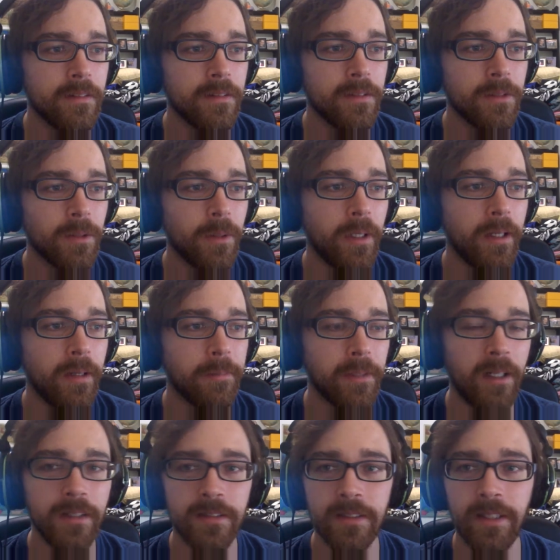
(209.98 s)
So I'm
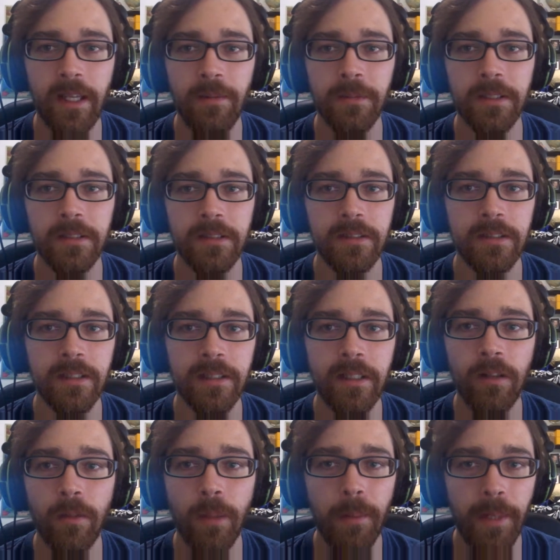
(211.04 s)
constantly having to delete
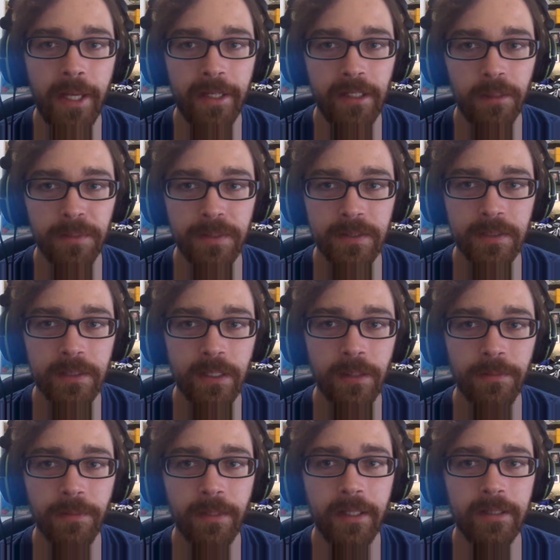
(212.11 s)
all my backups and
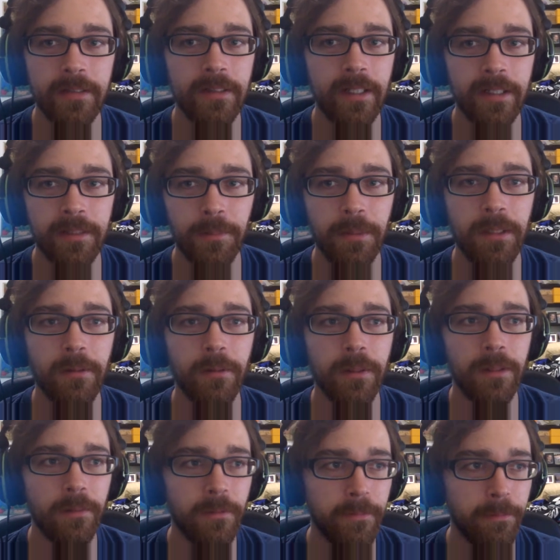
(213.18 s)
stuff, and that could be a
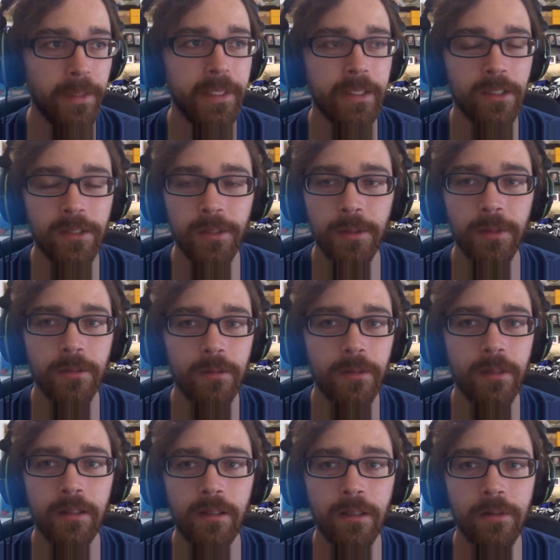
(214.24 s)
real big issue
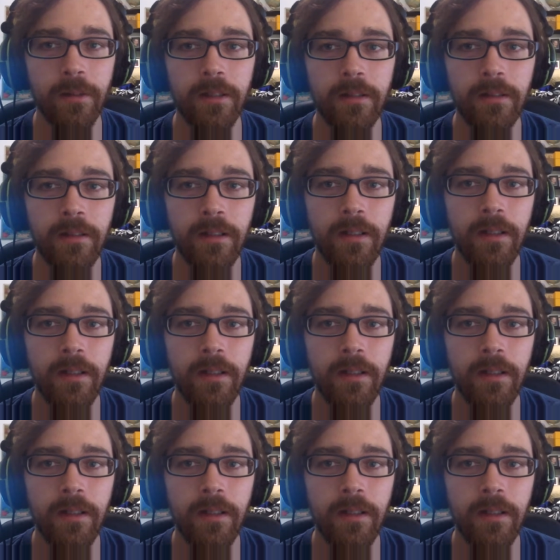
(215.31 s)
in the long run.